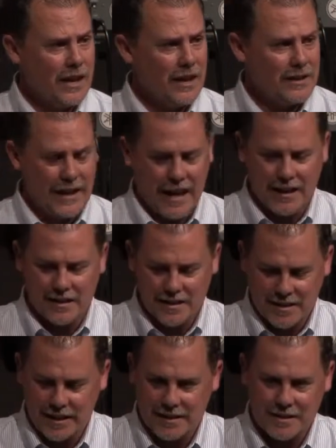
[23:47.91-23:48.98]
and
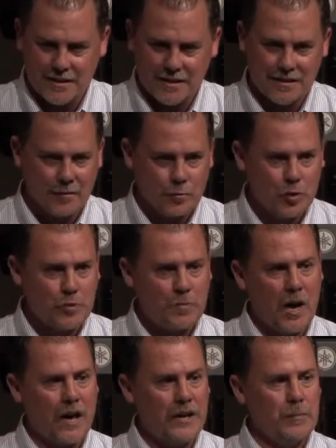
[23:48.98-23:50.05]
Katniss takes Rue's
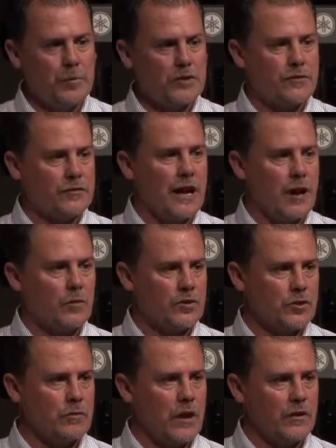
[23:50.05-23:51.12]
body and puts
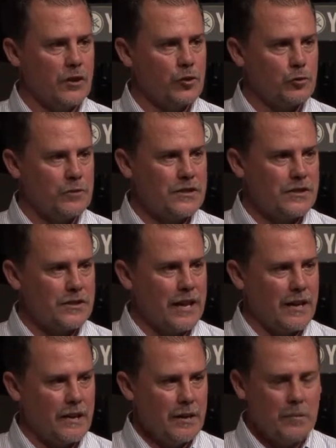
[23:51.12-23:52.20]
flowers around it and treats
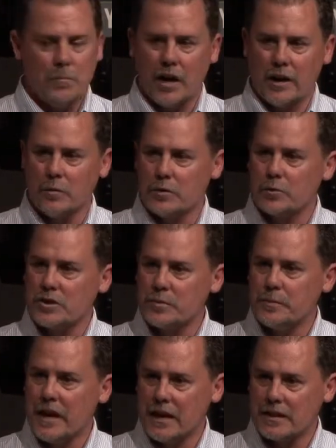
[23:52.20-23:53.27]
that body with
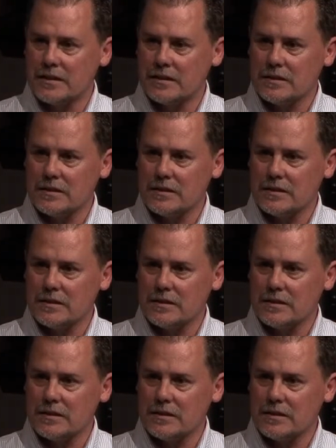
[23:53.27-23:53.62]
respect.